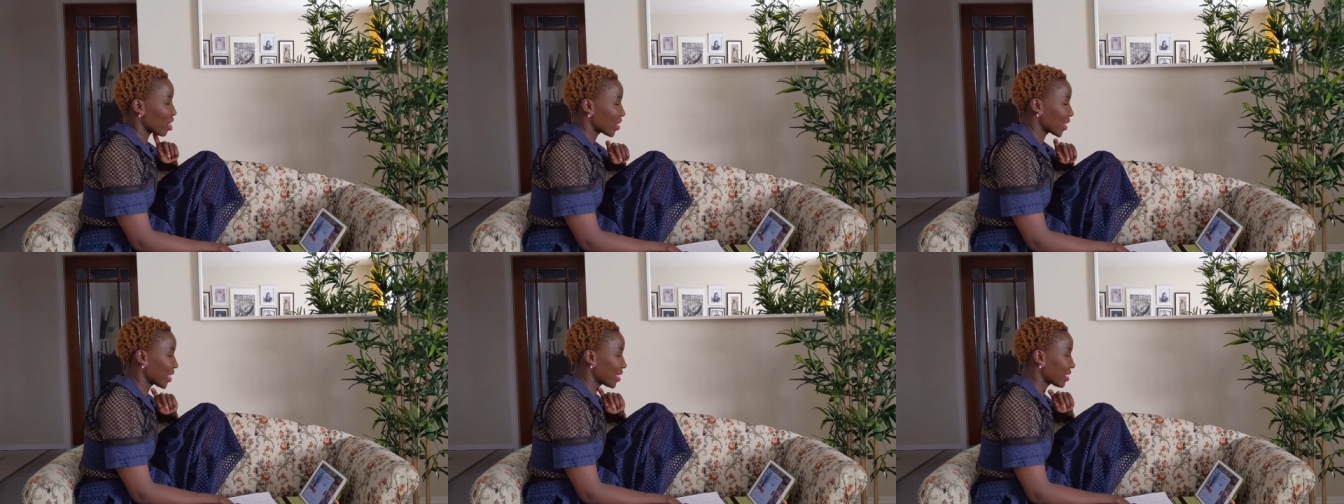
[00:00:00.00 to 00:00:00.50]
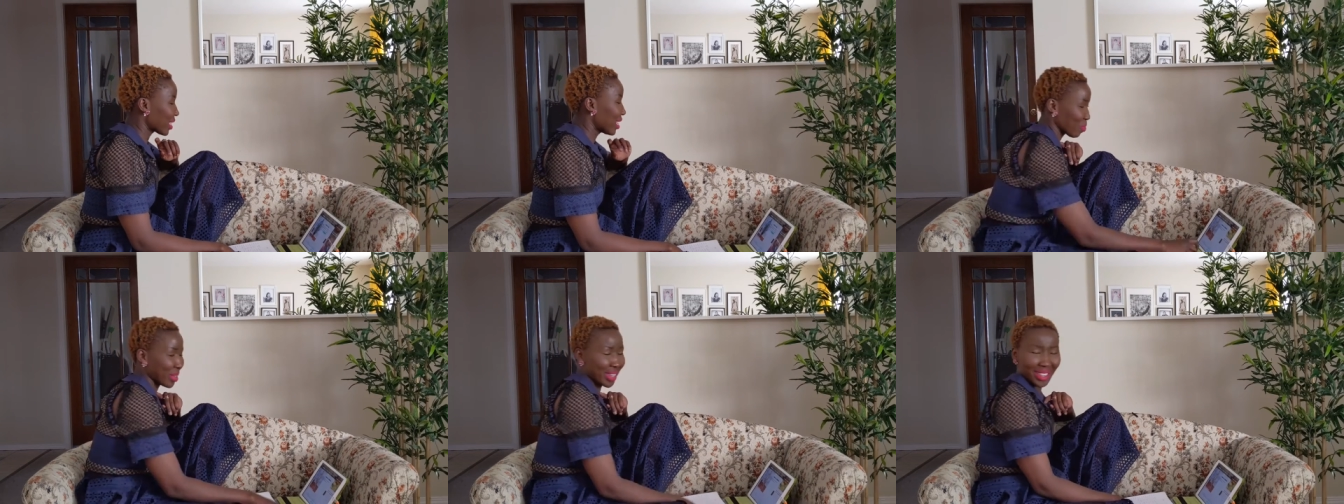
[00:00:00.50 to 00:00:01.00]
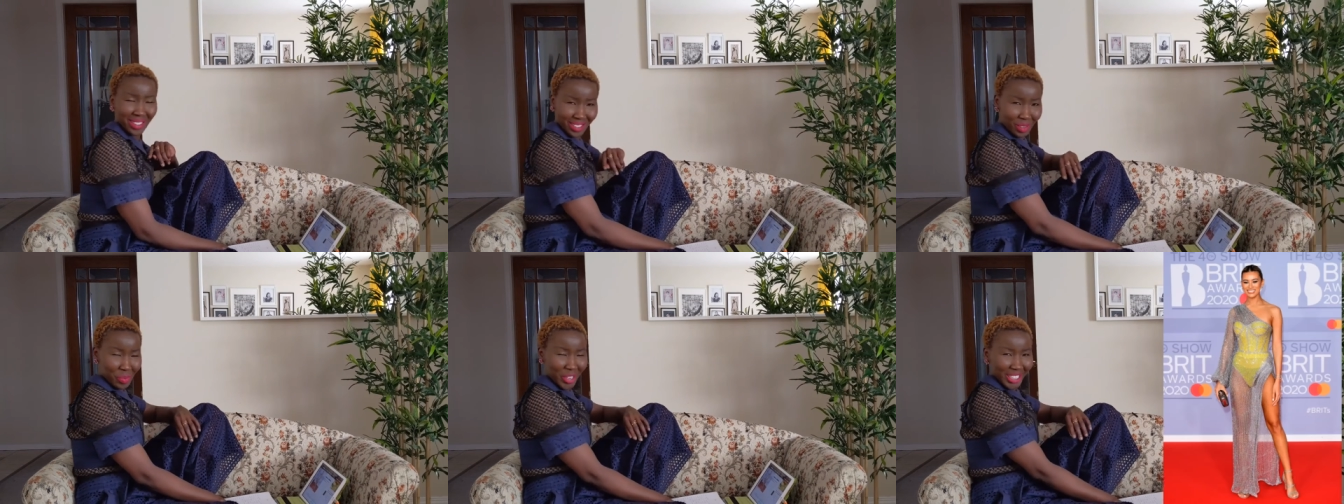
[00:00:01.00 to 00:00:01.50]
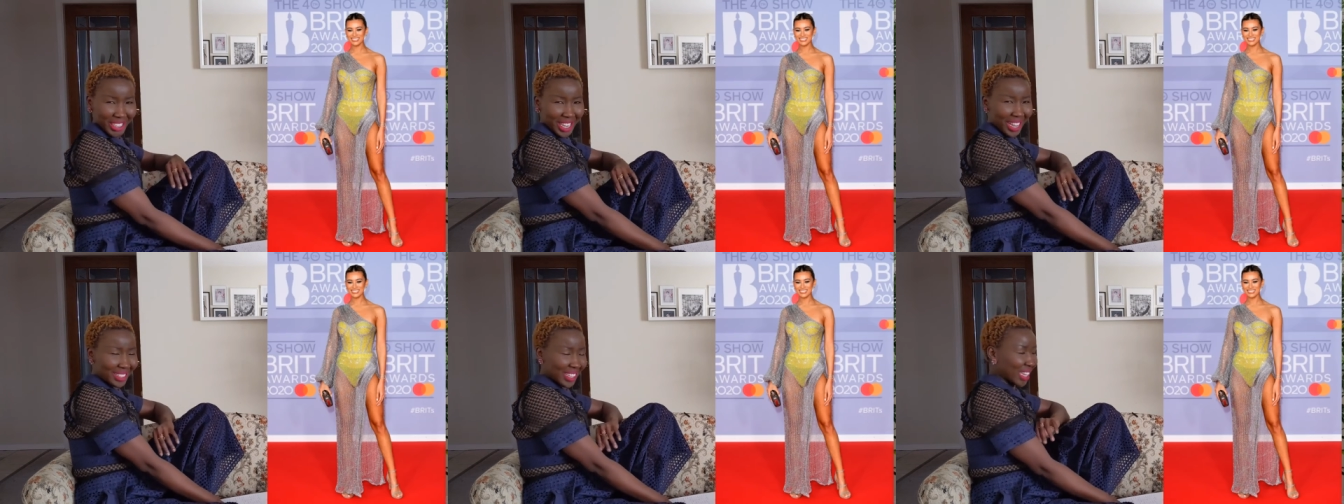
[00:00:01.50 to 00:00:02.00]
artist, Miss
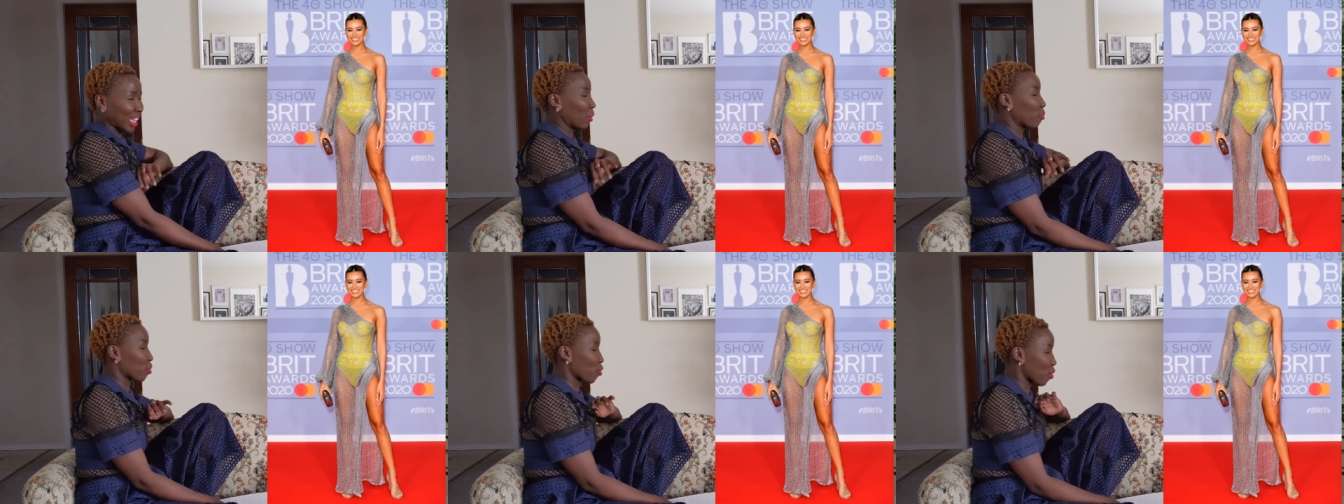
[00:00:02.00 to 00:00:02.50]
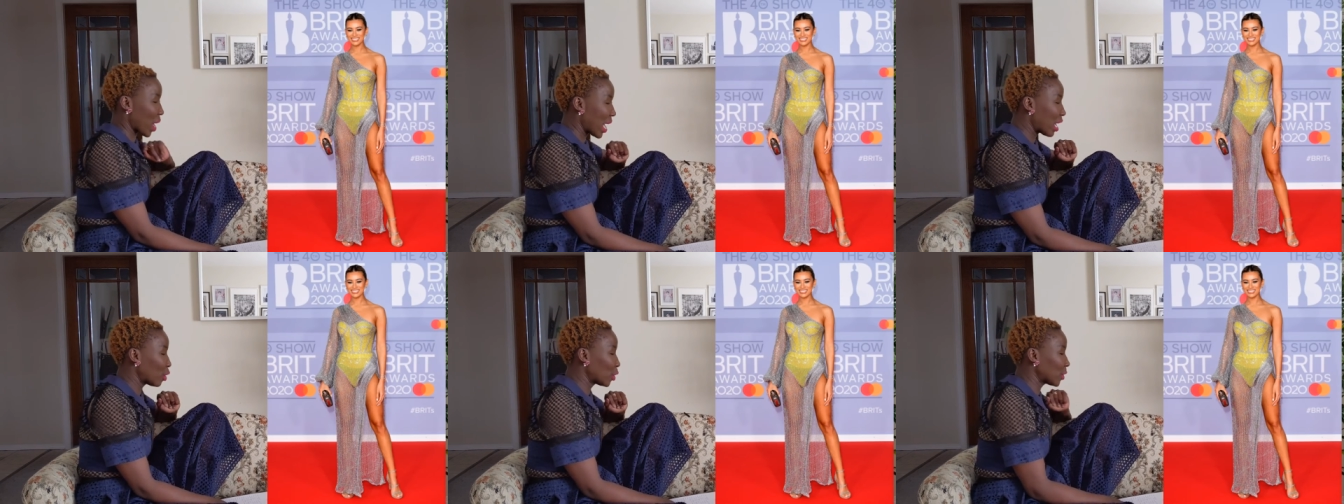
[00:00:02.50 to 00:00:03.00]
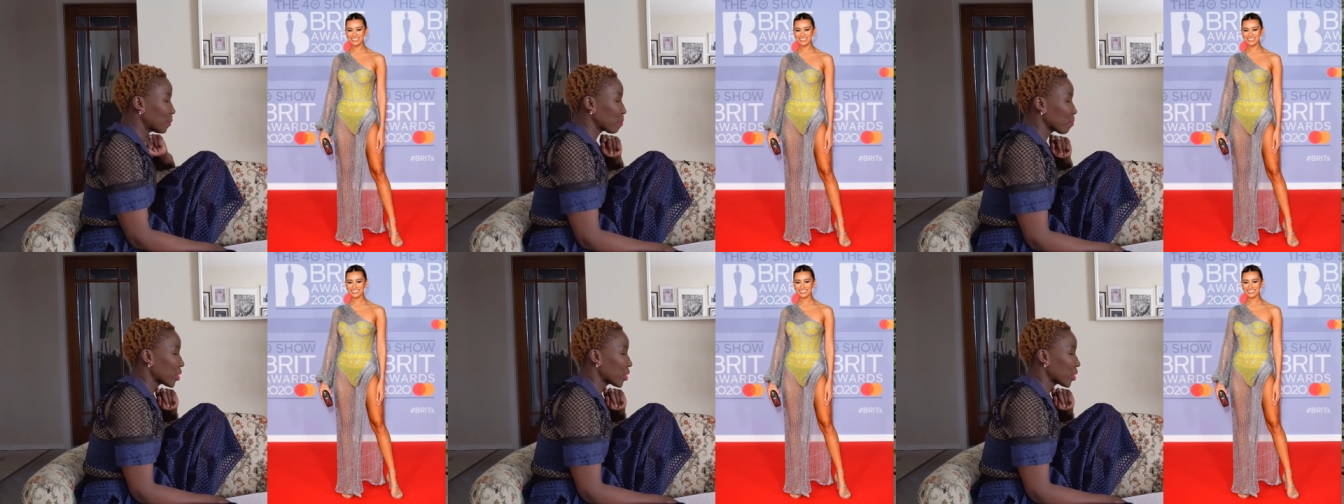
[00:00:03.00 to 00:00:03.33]
Montana Brown.